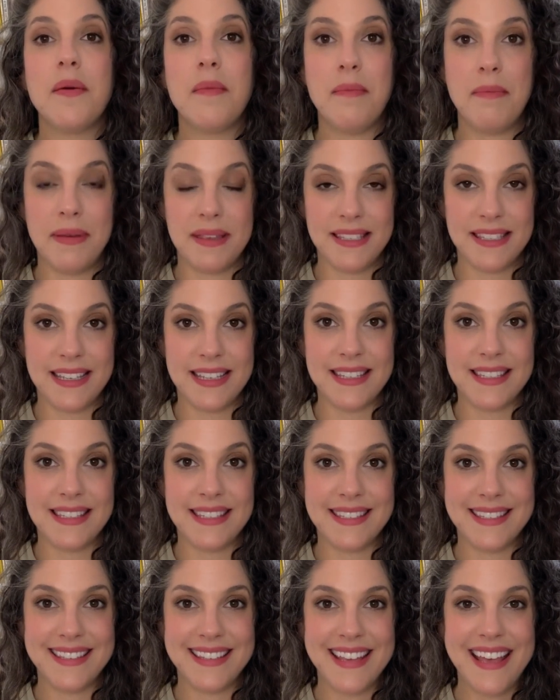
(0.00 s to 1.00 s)

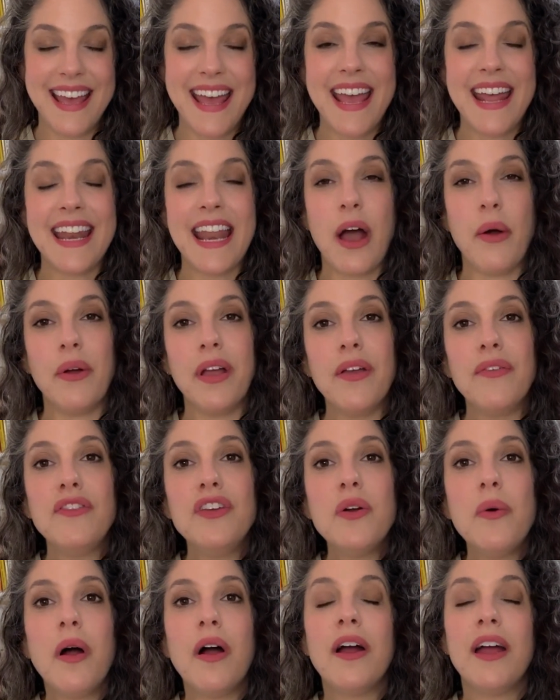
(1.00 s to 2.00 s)
business. Now, if you are